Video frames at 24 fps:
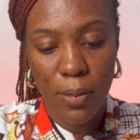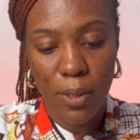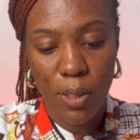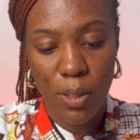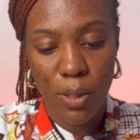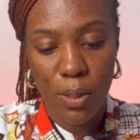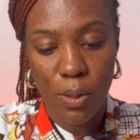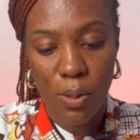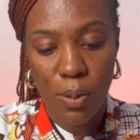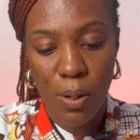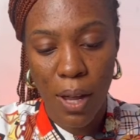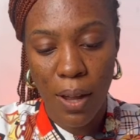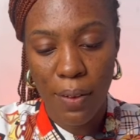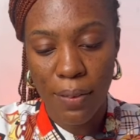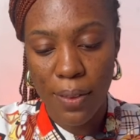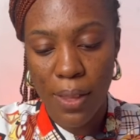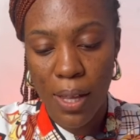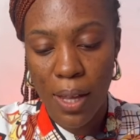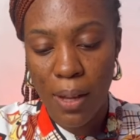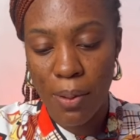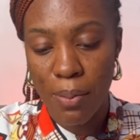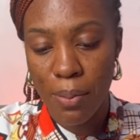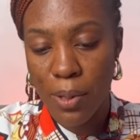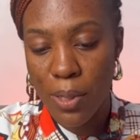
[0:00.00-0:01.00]
So
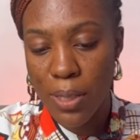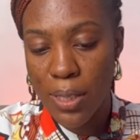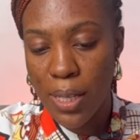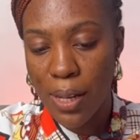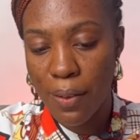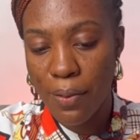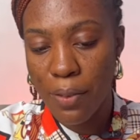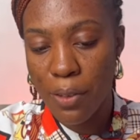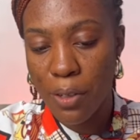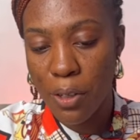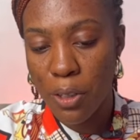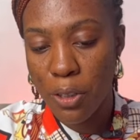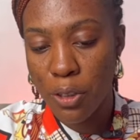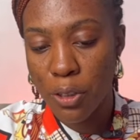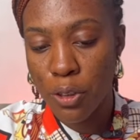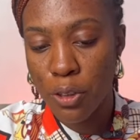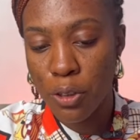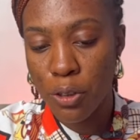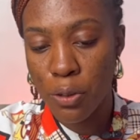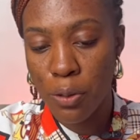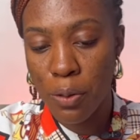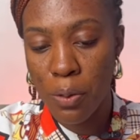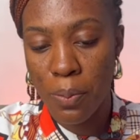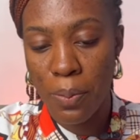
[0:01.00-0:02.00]
after I must have gone
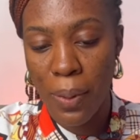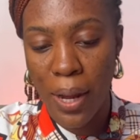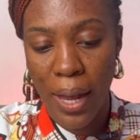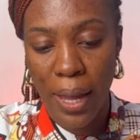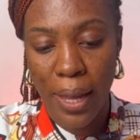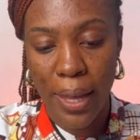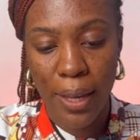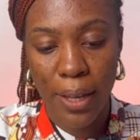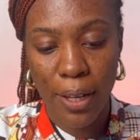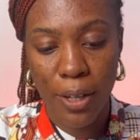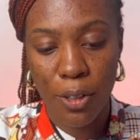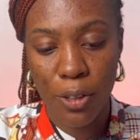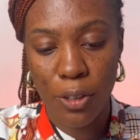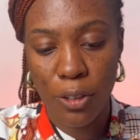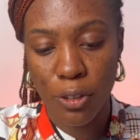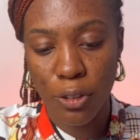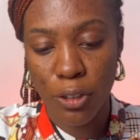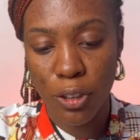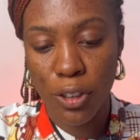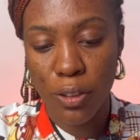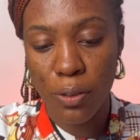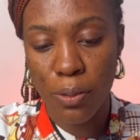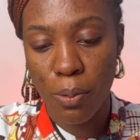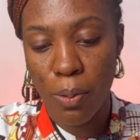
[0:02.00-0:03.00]
through my
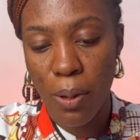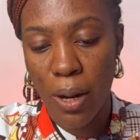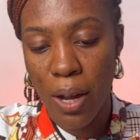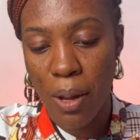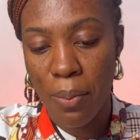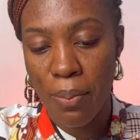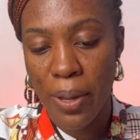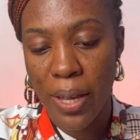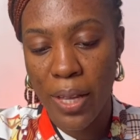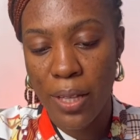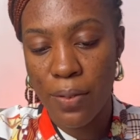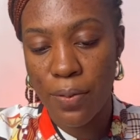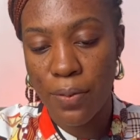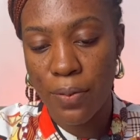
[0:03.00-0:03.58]
country's requirements